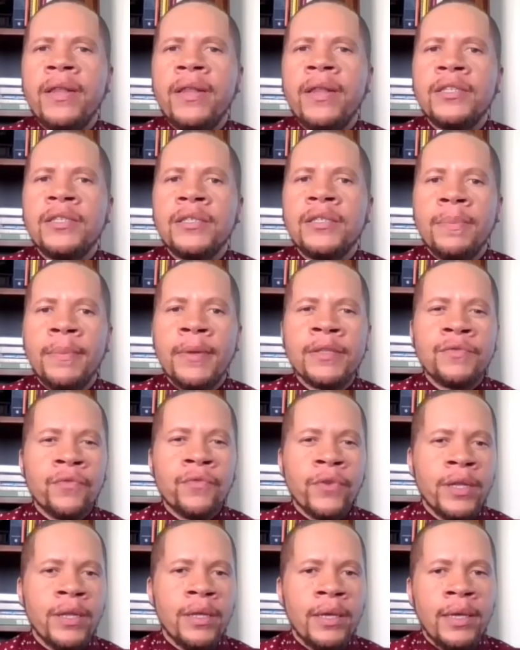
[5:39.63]
relationship is
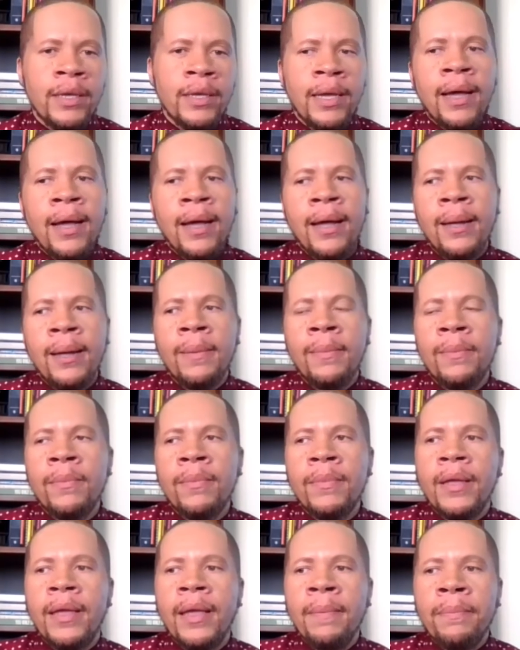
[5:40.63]
really
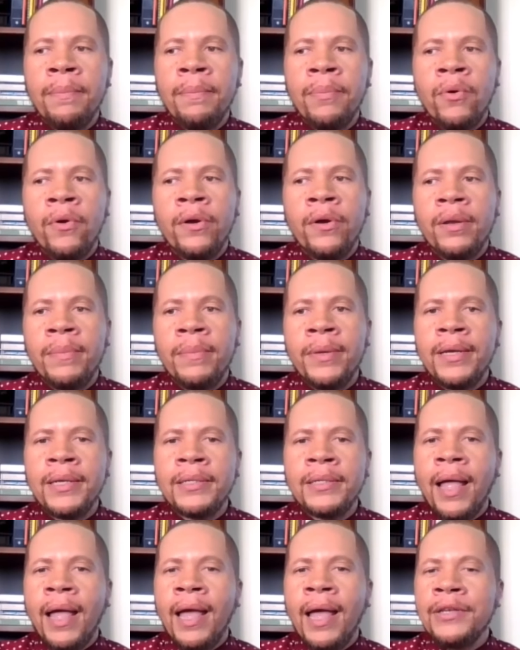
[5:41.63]
important
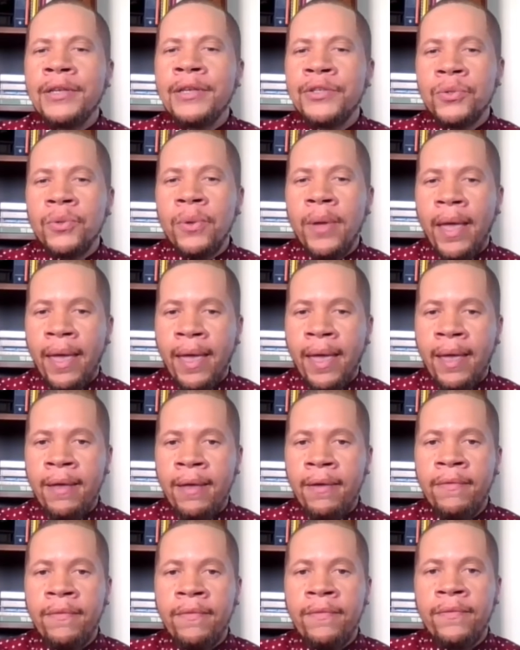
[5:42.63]
because I do
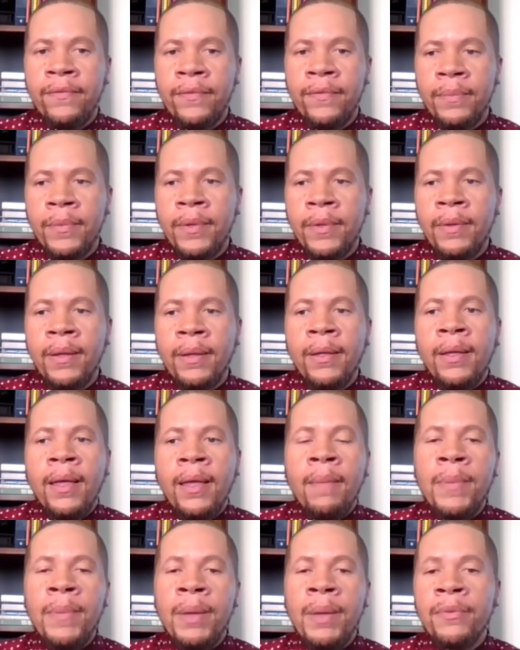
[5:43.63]
have
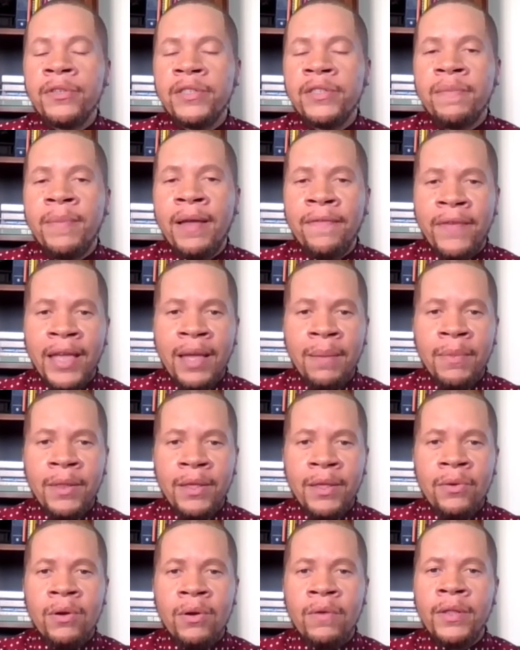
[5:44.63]
members of my
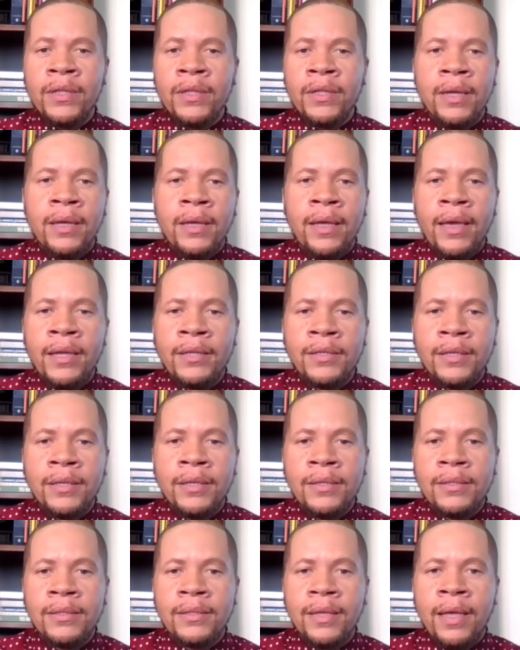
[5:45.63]
family who are real estate
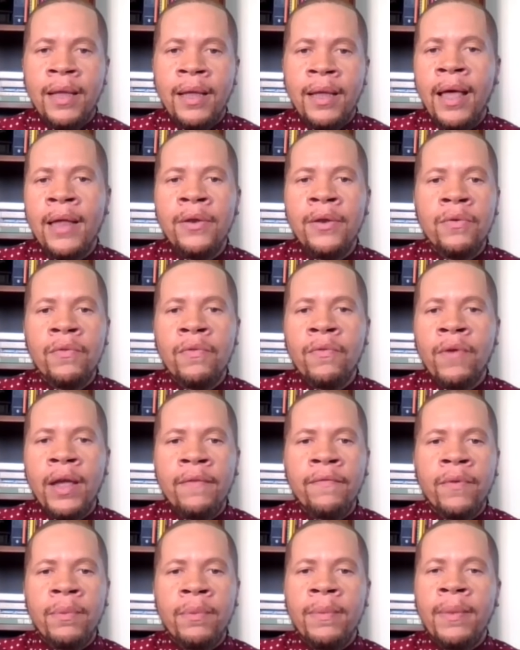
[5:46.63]
agents, and I knew
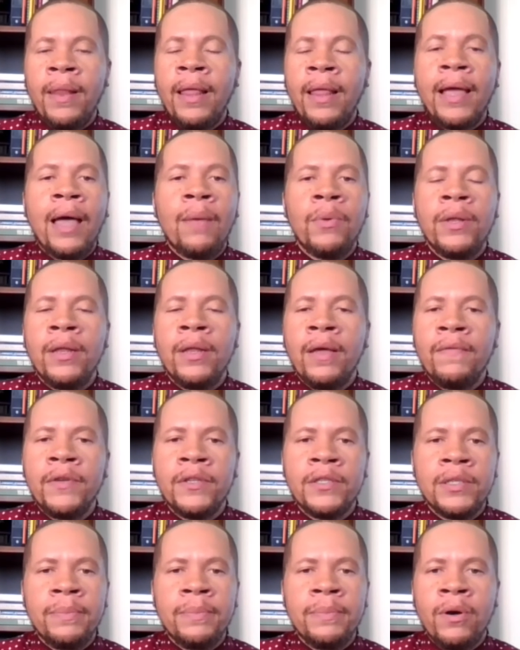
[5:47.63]
right from I would love
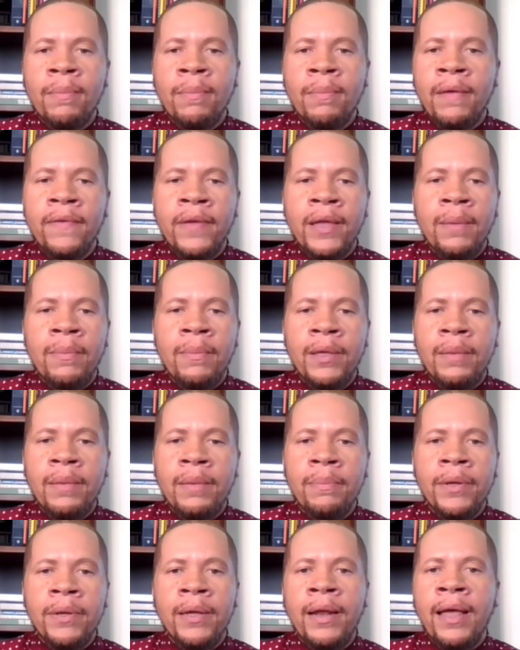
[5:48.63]
to support my
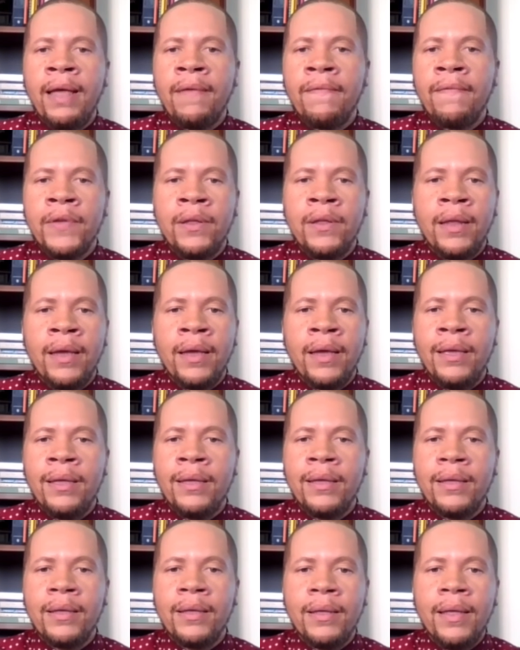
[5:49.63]
family, but I feel
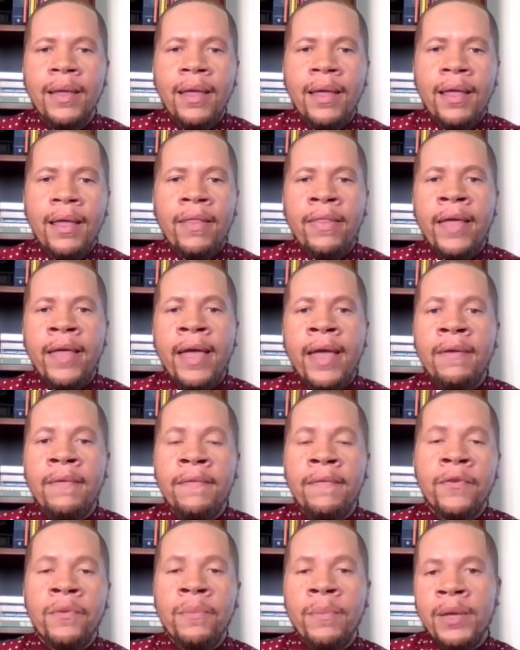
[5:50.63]
like that
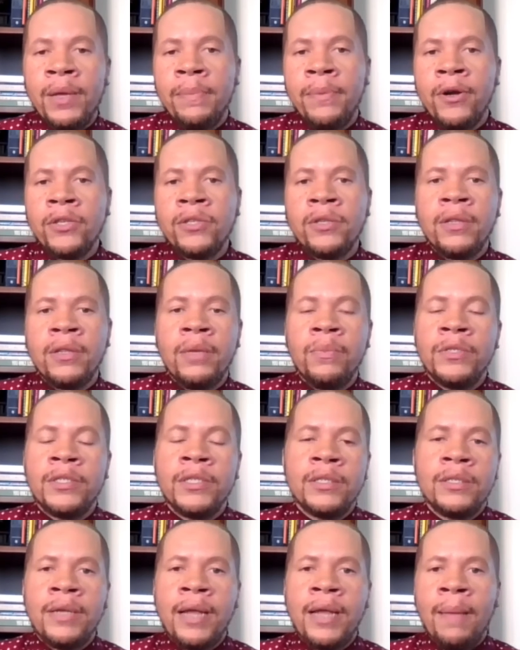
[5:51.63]
for me personally would
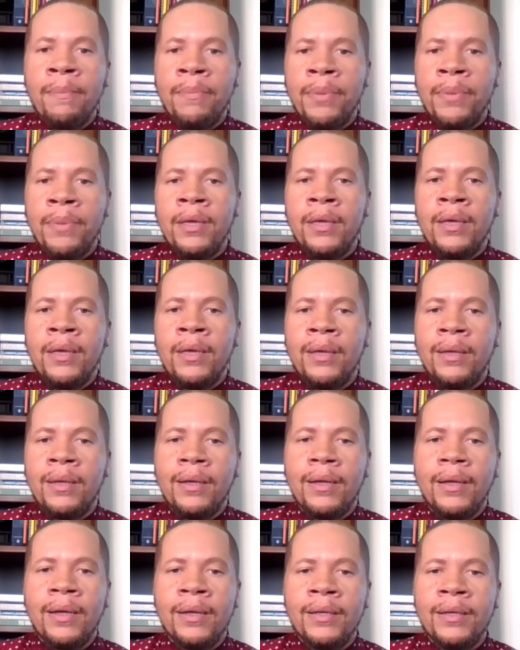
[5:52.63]
just not be
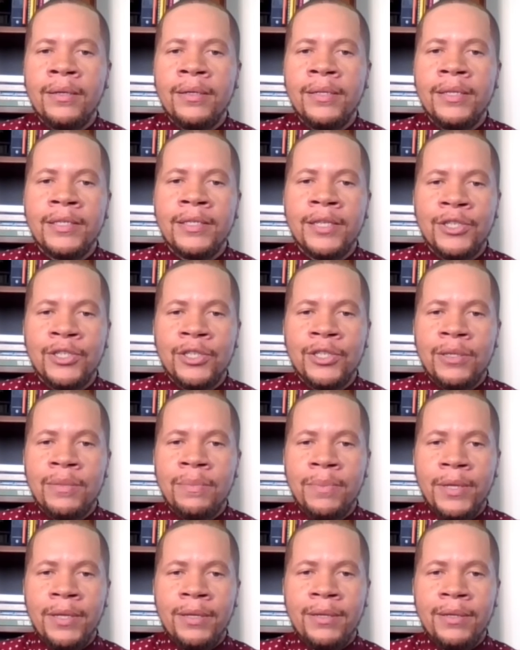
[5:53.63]
a good
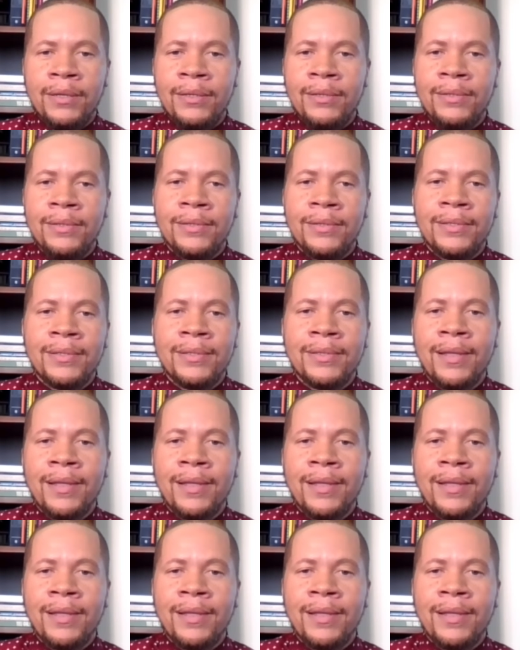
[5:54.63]
decision because